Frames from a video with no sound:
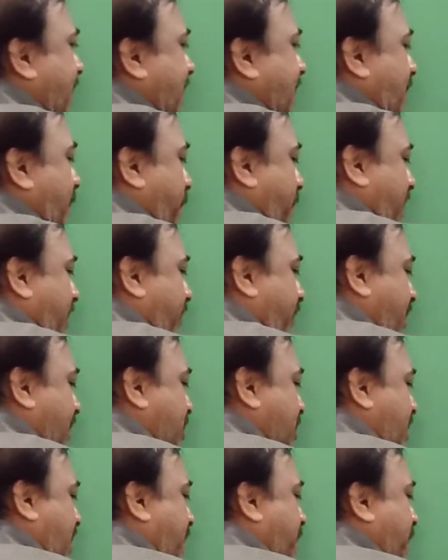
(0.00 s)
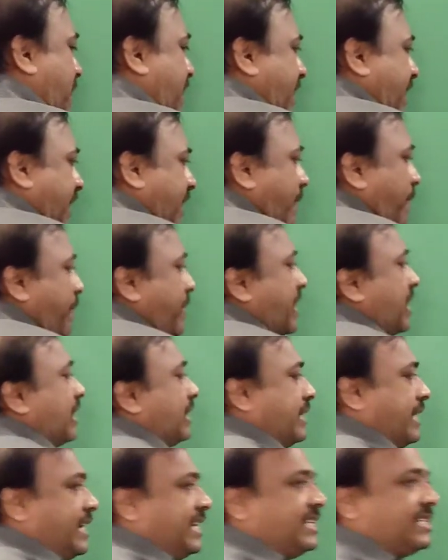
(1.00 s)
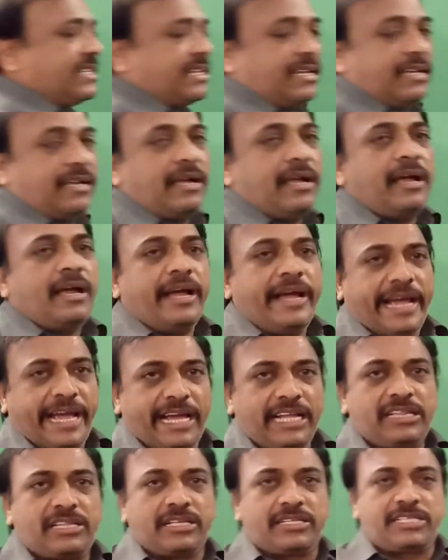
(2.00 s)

in the previous chapter, that is 8th